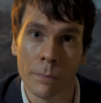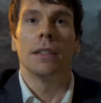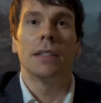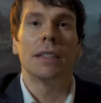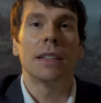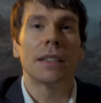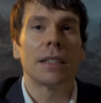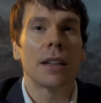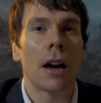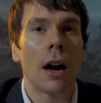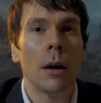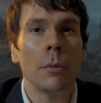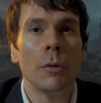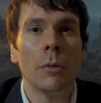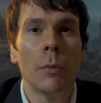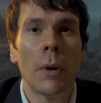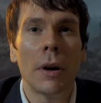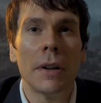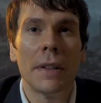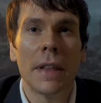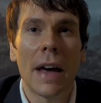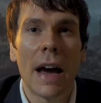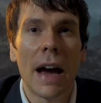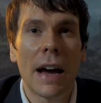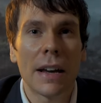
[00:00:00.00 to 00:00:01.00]
This is a time
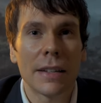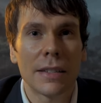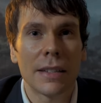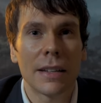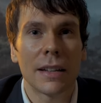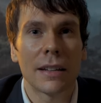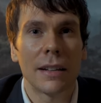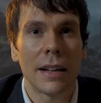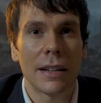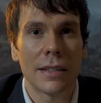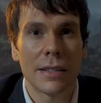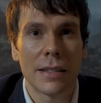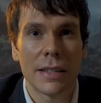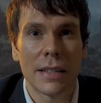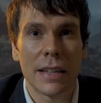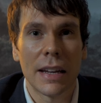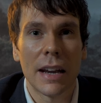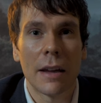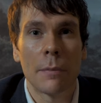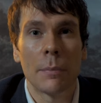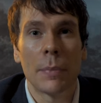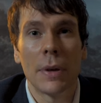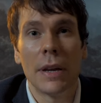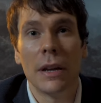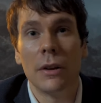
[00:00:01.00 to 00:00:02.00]
reminder that asset classes can
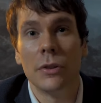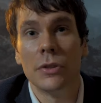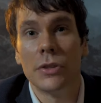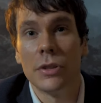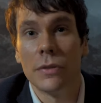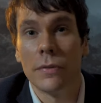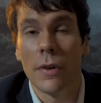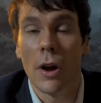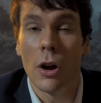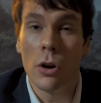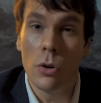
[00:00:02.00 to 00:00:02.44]
have periods of